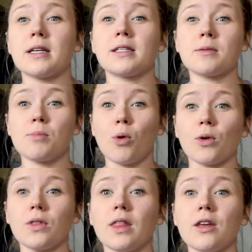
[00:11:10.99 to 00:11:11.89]
It's
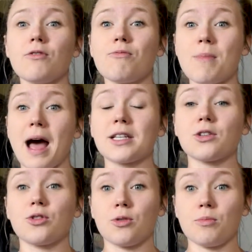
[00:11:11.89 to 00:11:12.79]
important that you've
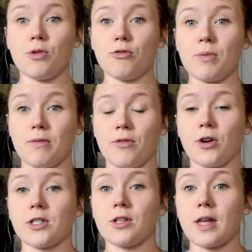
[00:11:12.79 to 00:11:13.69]
mastered the movement
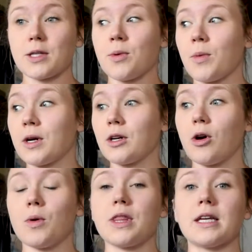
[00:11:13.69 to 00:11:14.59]
first. So that's where we're going to
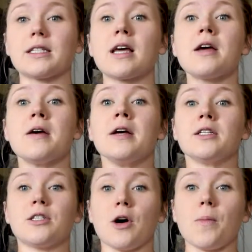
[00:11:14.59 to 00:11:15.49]
go with this.
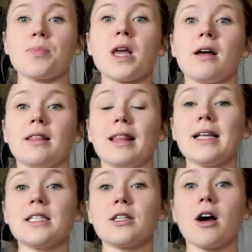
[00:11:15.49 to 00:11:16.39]
So
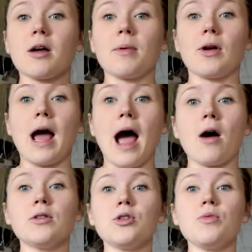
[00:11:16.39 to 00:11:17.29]
let's talk about
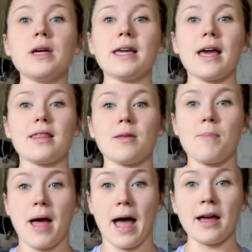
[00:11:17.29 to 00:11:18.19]
how do we get the
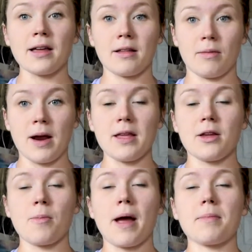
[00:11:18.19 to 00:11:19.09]
pec right?
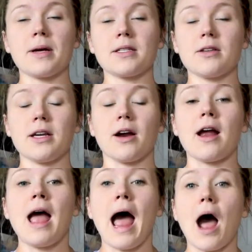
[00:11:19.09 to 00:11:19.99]
Your pec muscle here.
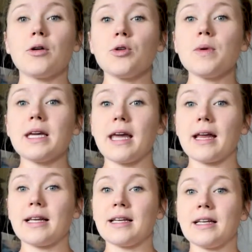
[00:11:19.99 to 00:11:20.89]
How do we
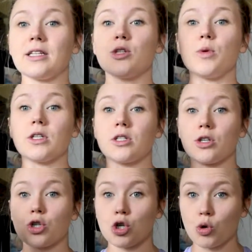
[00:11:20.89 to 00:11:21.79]
get it into
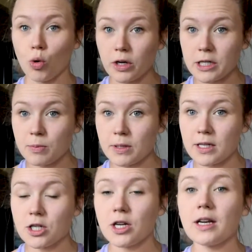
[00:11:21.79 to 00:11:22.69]
its shortest
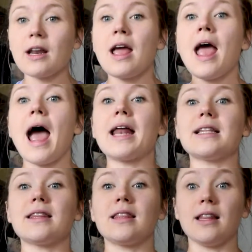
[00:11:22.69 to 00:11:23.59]
position
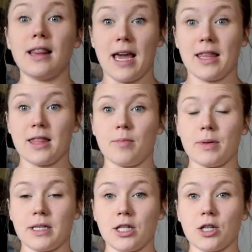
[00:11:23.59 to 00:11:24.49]
and the lengthened
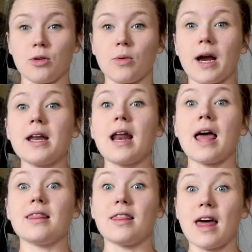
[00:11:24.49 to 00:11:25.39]
position, right?
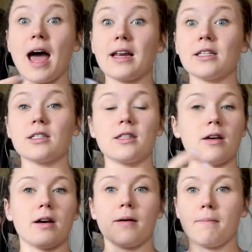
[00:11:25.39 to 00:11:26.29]
And that is
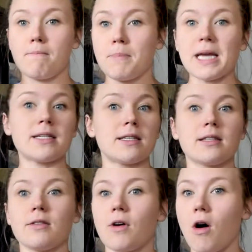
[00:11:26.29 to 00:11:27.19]
the
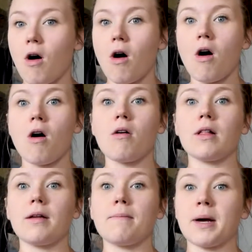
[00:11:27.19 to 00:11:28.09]
basis of
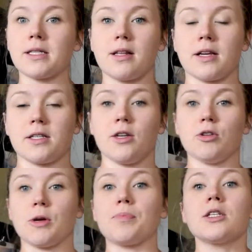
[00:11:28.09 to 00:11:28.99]
all muscle
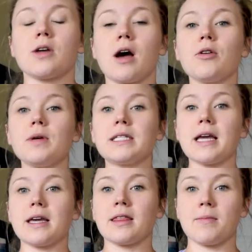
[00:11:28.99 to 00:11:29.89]
execution. So how do we
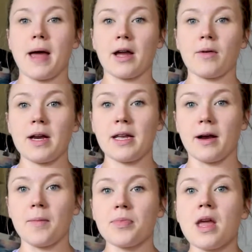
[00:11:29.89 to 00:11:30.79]
take the pec right here?